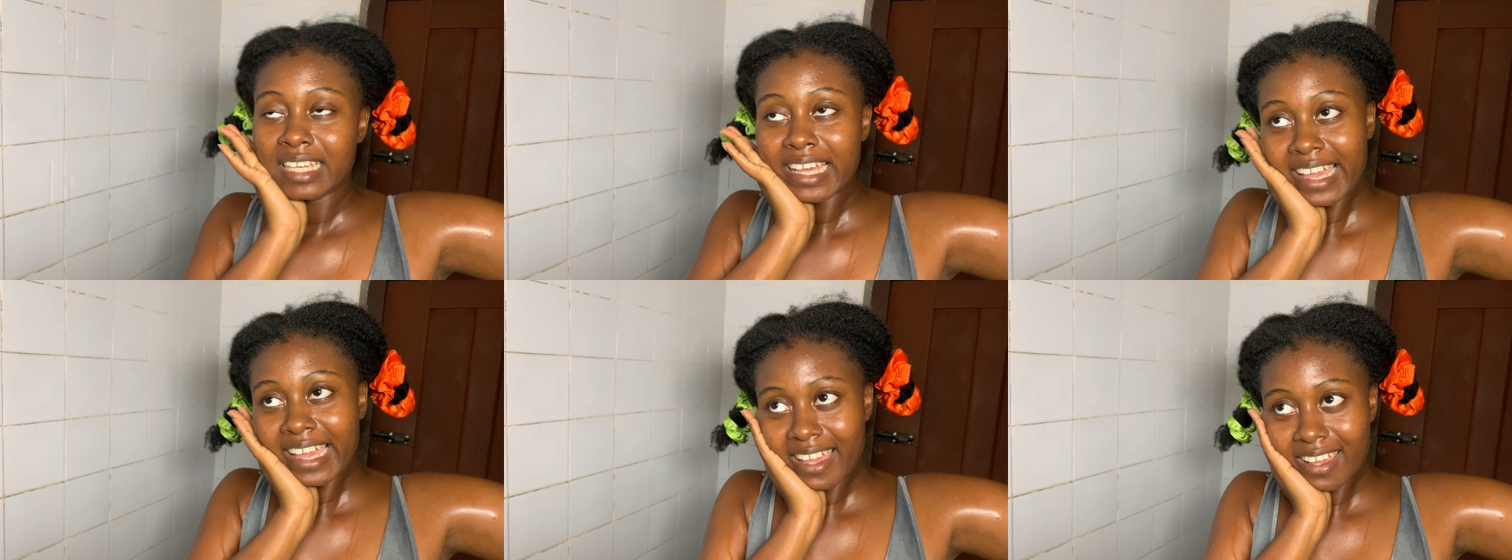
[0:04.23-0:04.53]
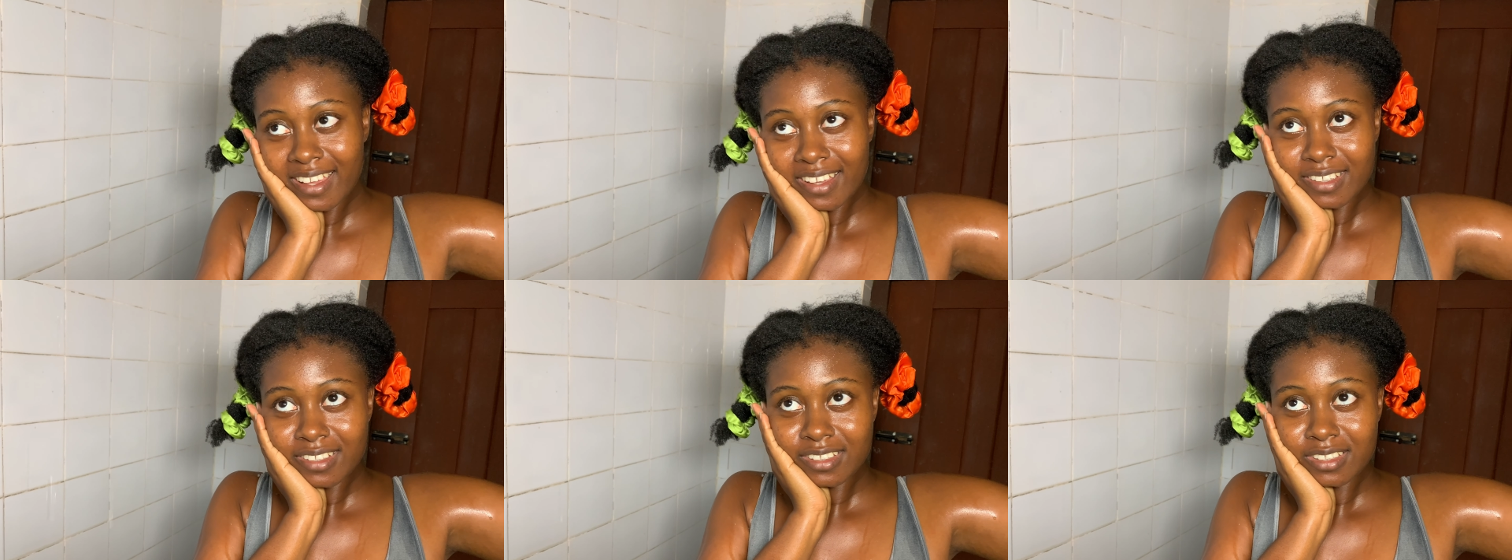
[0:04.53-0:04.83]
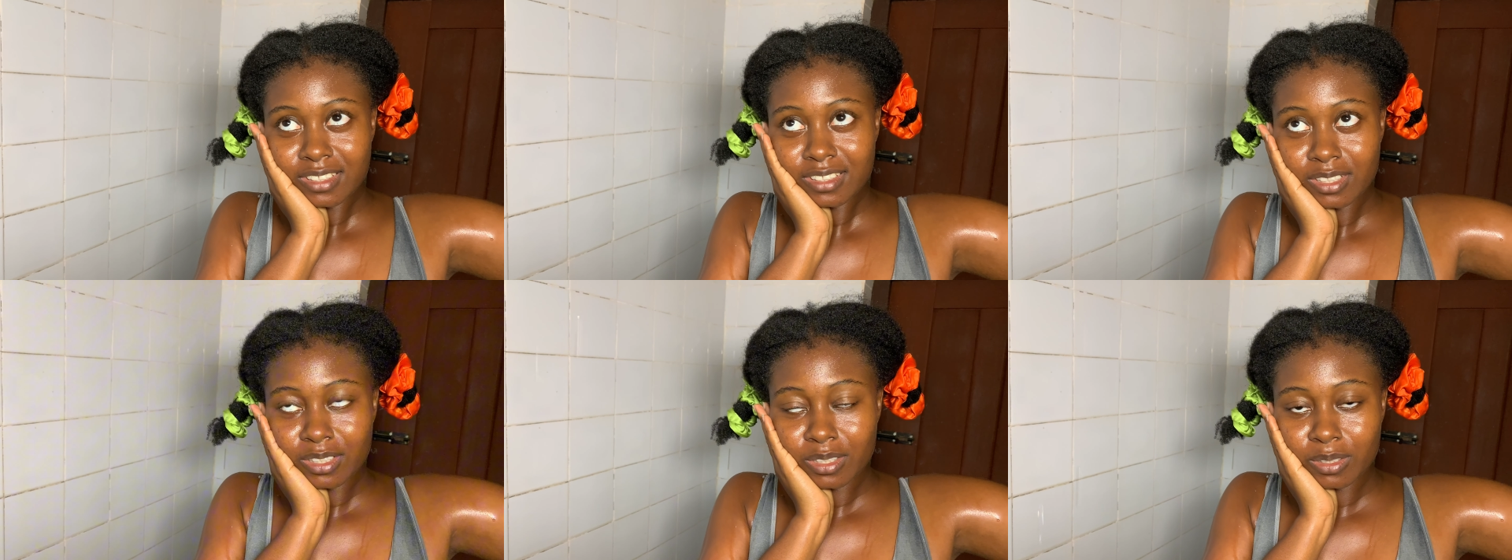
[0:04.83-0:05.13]
and
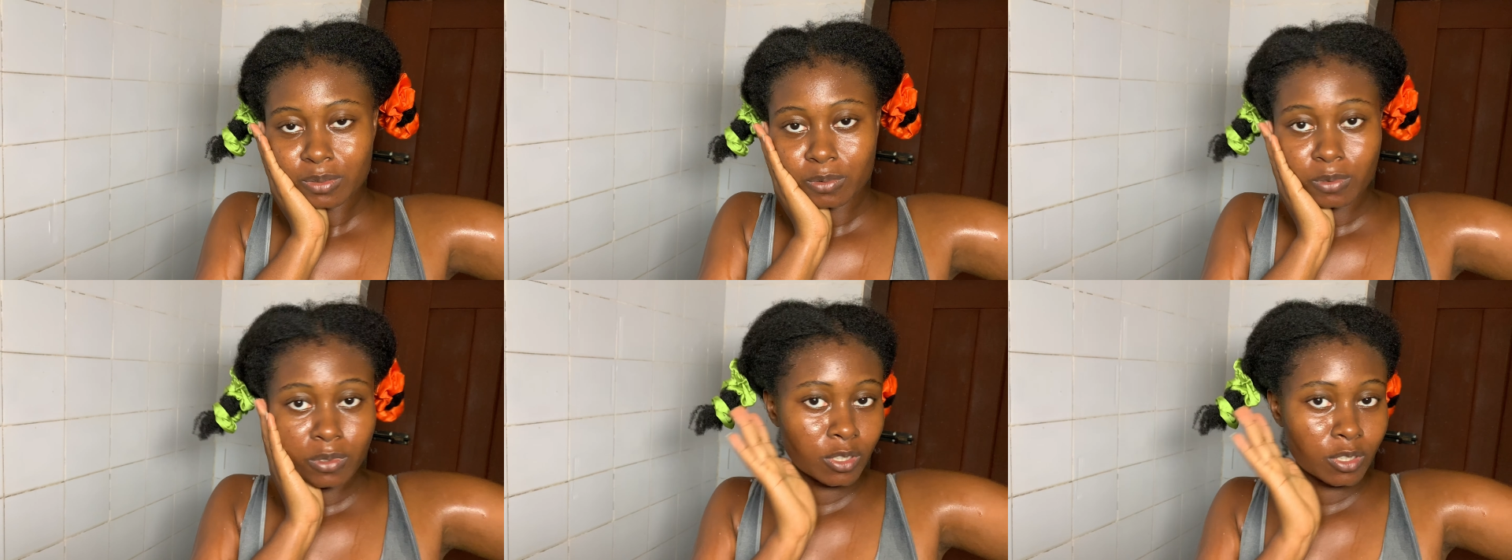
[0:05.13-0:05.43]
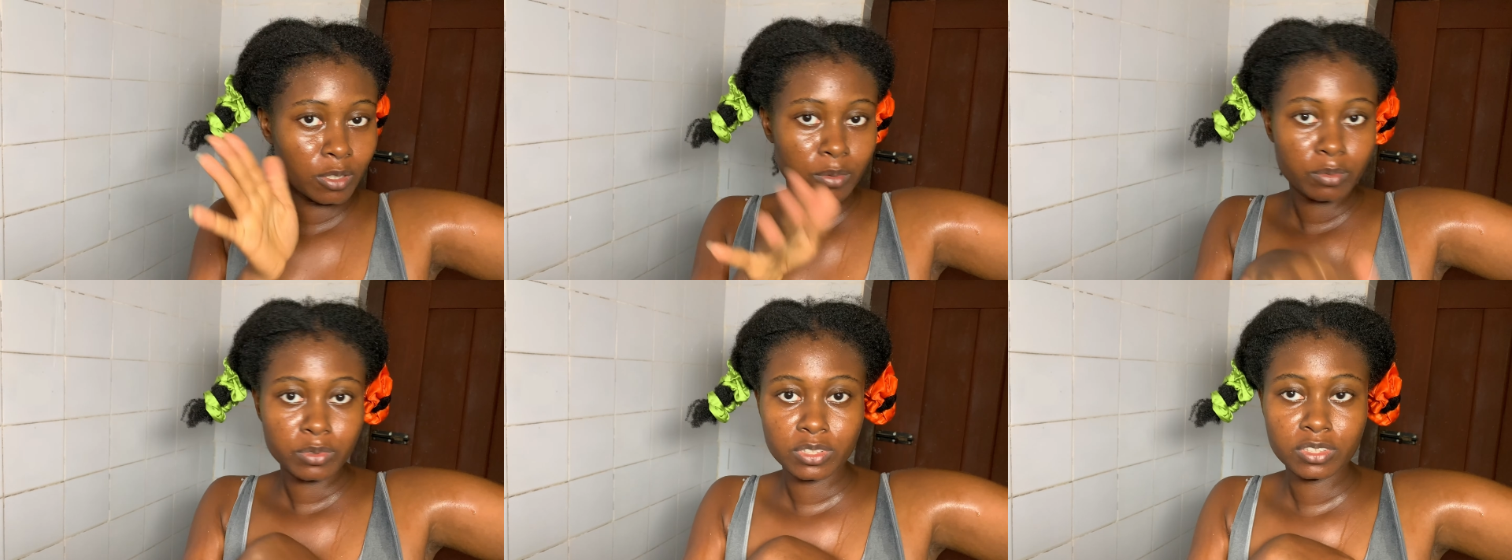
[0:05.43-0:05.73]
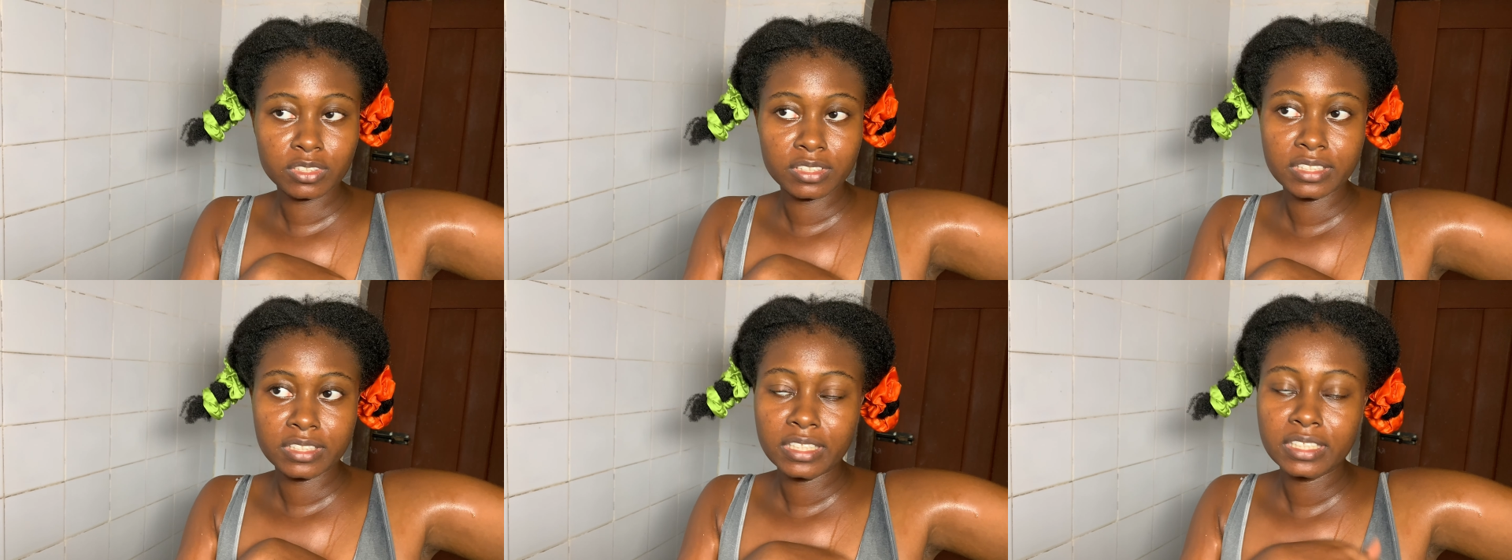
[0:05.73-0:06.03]
welcome to
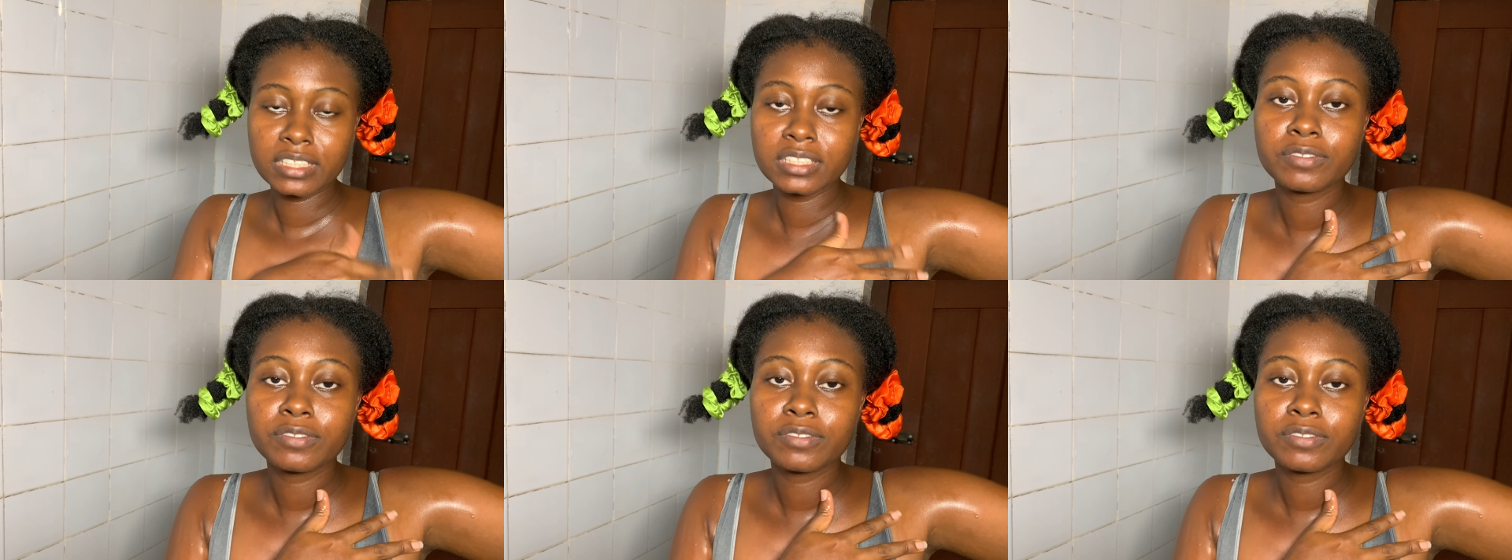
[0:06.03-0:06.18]
today's